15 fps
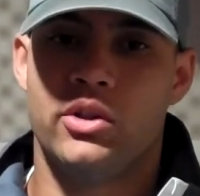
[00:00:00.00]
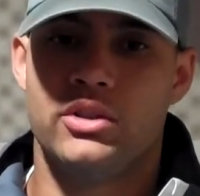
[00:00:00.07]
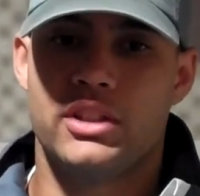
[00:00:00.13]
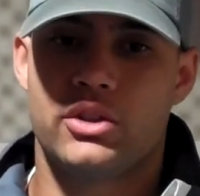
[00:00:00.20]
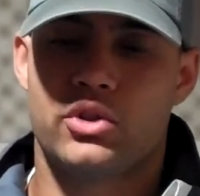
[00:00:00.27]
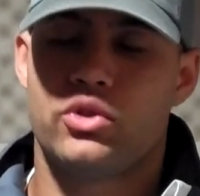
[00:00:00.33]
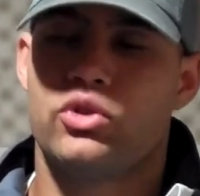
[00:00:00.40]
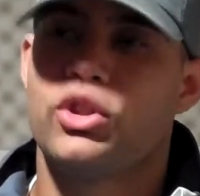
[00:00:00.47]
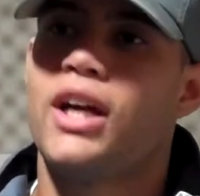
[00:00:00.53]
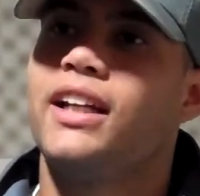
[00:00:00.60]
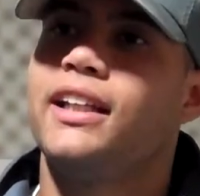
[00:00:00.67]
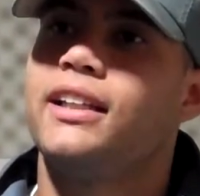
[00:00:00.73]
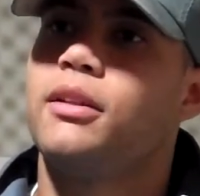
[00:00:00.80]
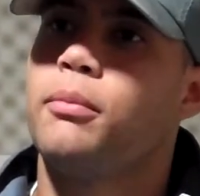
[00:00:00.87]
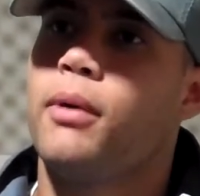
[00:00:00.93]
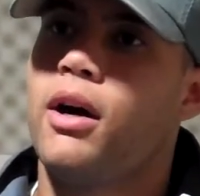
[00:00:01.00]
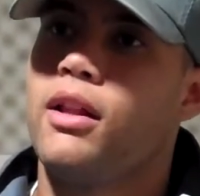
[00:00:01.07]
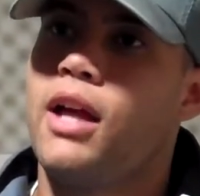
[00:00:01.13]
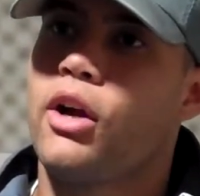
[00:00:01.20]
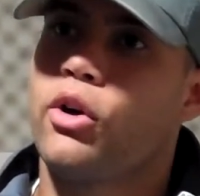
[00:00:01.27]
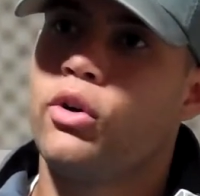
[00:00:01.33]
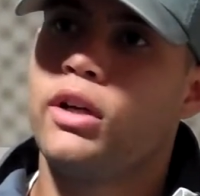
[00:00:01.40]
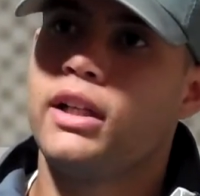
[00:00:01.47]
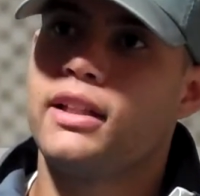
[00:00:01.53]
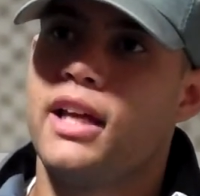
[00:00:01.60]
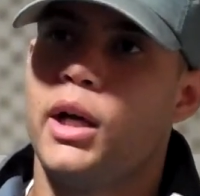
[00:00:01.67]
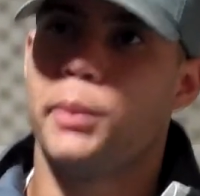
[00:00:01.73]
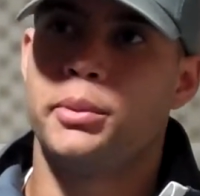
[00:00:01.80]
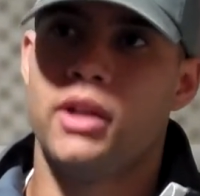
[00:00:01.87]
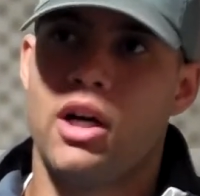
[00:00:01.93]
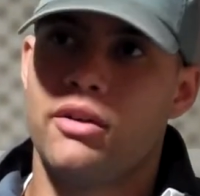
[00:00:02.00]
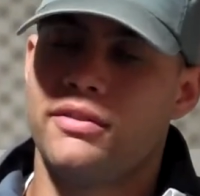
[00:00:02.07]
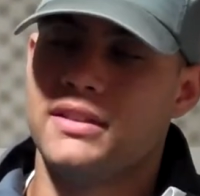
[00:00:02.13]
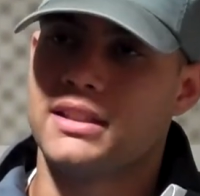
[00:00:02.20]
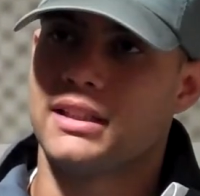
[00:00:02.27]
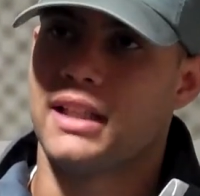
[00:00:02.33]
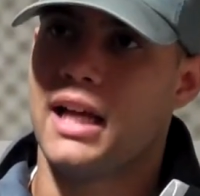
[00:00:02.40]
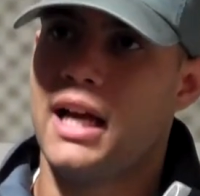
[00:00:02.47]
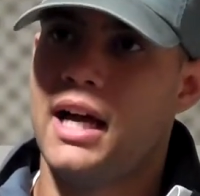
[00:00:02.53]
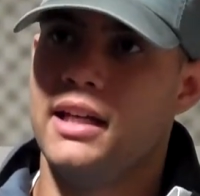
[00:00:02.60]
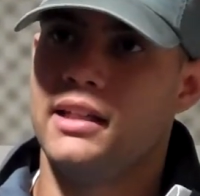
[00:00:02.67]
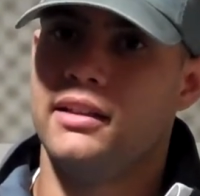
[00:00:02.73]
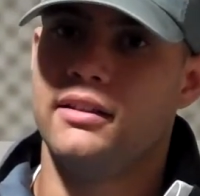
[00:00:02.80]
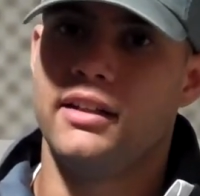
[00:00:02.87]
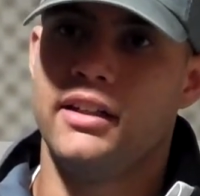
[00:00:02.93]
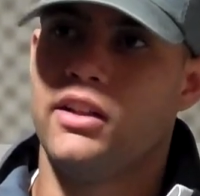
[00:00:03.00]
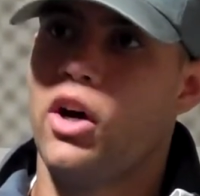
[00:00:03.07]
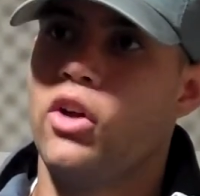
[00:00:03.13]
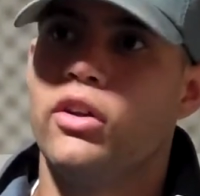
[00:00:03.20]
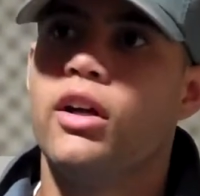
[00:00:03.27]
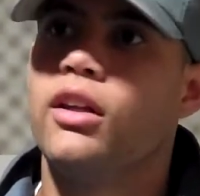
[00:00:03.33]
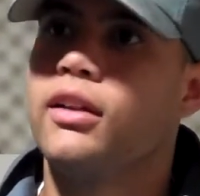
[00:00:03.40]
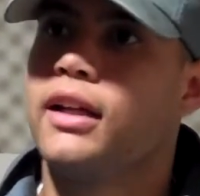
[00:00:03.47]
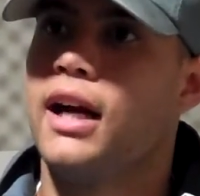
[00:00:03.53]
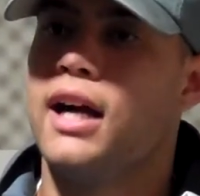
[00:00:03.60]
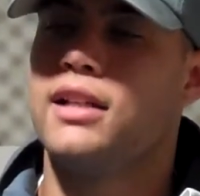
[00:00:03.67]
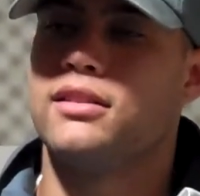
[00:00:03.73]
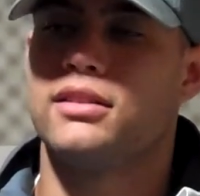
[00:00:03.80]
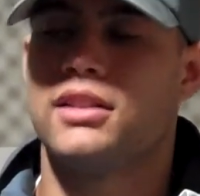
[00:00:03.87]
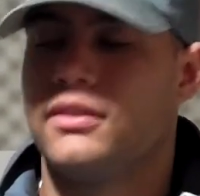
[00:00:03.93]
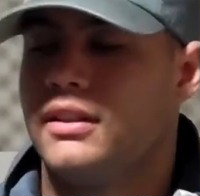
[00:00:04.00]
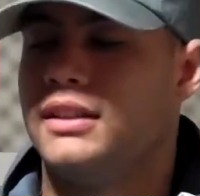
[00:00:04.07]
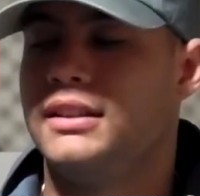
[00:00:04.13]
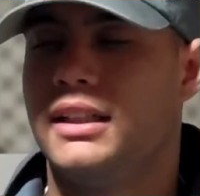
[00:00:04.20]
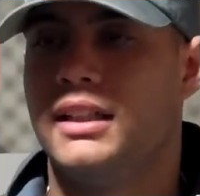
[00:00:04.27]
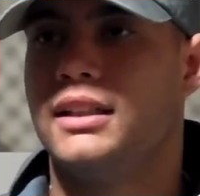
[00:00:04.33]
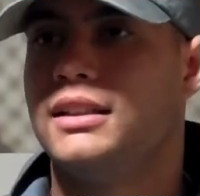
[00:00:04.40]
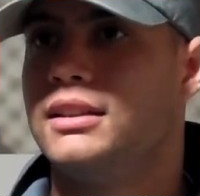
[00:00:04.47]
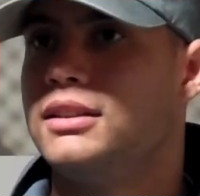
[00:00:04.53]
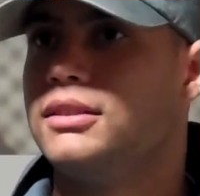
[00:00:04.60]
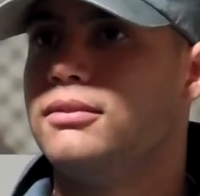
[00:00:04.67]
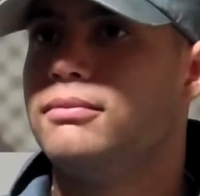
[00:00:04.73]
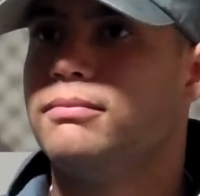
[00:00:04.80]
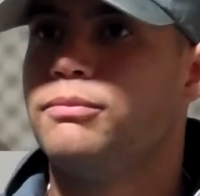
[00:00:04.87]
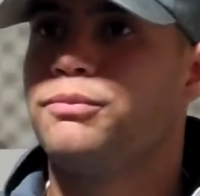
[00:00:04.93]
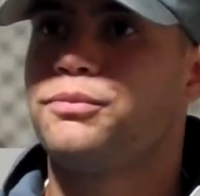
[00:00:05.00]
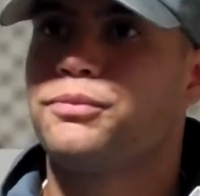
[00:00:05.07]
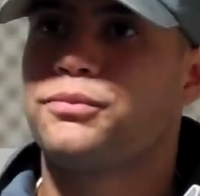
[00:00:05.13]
just trying to get the ball out quick to help the offensive line and all the other guys and stuff like that.